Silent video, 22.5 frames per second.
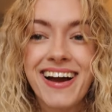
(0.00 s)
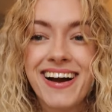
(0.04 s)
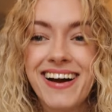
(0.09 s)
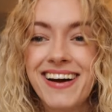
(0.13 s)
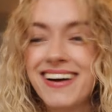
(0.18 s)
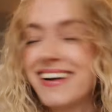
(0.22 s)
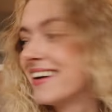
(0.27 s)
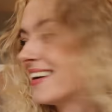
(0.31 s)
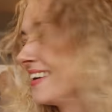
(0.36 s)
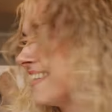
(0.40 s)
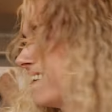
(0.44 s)

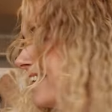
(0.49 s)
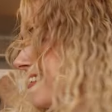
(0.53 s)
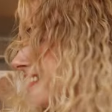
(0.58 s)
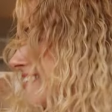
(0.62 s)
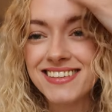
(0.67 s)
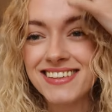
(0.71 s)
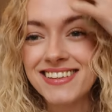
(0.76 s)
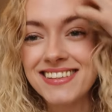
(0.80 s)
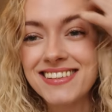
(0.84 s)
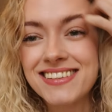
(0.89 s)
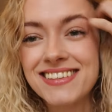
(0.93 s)
Hi,
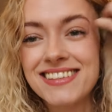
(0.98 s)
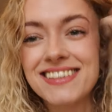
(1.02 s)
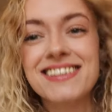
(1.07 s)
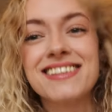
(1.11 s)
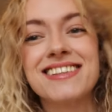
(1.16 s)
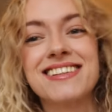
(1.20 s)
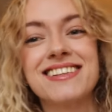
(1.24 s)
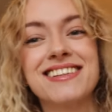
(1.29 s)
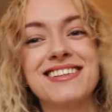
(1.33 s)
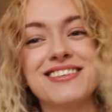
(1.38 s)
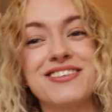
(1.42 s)
this
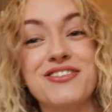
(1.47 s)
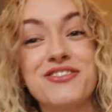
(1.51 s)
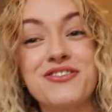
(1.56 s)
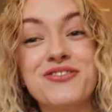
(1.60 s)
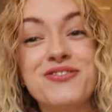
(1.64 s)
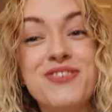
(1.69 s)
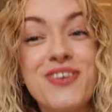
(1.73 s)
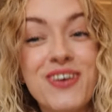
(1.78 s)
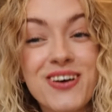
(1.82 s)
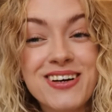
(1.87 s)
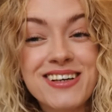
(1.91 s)
is the
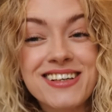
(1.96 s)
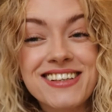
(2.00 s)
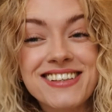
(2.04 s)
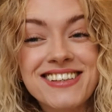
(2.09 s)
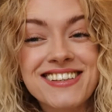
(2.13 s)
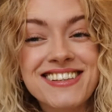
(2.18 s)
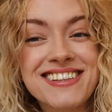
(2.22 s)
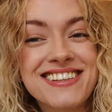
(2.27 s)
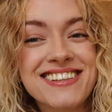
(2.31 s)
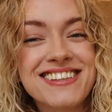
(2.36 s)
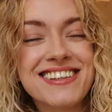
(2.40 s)

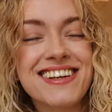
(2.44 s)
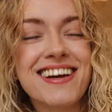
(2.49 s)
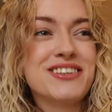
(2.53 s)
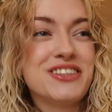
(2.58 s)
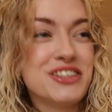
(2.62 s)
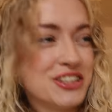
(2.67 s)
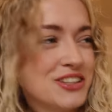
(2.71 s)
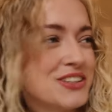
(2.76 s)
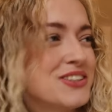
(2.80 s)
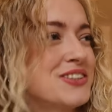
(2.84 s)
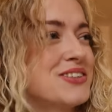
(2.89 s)
first
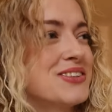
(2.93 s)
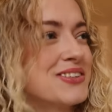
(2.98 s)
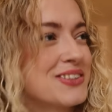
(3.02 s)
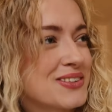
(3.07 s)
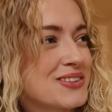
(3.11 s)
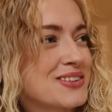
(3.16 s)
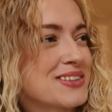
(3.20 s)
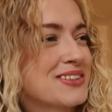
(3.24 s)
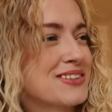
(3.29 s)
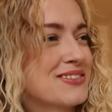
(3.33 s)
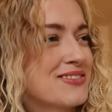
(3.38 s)
G2
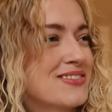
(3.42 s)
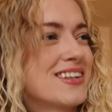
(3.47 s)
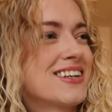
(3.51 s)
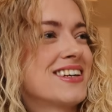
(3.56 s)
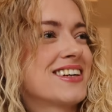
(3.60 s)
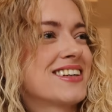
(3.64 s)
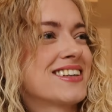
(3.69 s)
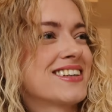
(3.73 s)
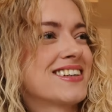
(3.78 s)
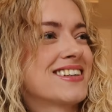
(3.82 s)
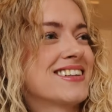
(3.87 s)
Gozen
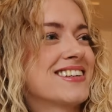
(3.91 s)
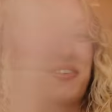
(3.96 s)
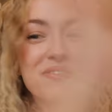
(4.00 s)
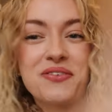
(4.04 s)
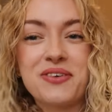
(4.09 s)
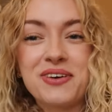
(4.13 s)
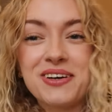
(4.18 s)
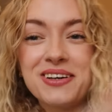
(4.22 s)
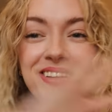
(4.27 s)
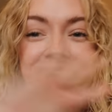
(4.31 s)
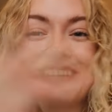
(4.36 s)
vlog
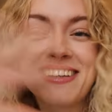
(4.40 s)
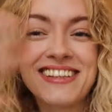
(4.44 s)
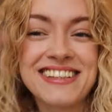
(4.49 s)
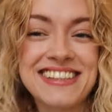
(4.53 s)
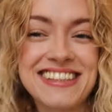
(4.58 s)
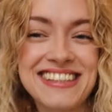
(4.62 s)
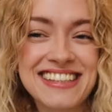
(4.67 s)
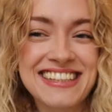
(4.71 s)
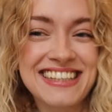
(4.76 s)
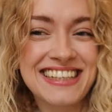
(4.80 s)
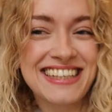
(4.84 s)
where you can
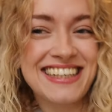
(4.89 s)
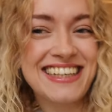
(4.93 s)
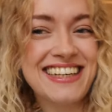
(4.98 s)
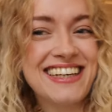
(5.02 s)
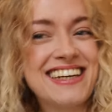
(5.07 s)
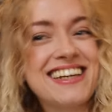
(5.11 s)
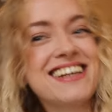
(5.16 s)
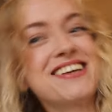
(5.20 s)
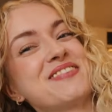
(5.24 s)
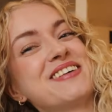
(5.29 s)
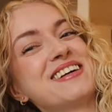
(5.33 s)

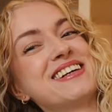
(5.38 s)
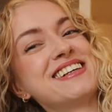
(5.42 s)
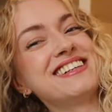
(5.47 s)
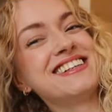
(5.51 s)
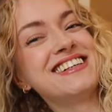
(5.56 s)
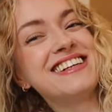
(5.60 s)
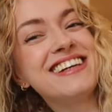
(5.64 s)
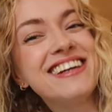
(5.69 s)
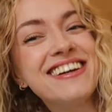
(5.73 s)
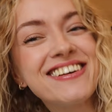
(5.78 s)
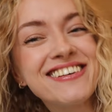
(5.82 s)
see my
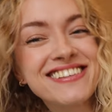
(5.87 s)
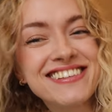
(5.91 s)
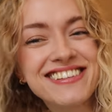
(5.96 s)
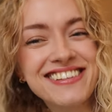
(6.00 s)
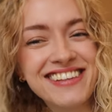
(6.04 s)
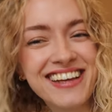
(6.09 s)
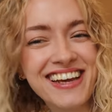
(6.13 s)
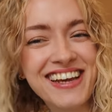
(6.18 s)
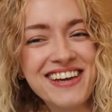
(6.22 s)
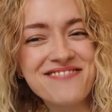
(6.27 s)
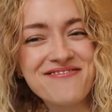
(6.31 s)
new
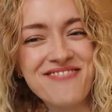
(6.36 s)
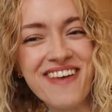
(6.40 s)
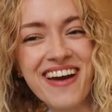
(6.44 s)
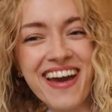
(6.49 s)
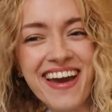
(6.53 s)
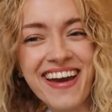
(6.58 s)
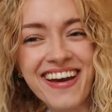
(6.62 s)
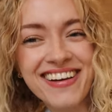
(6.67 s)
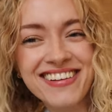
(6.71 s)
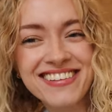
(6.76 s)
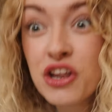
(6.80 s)

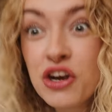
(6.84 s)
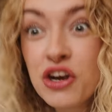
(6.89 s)
teammate,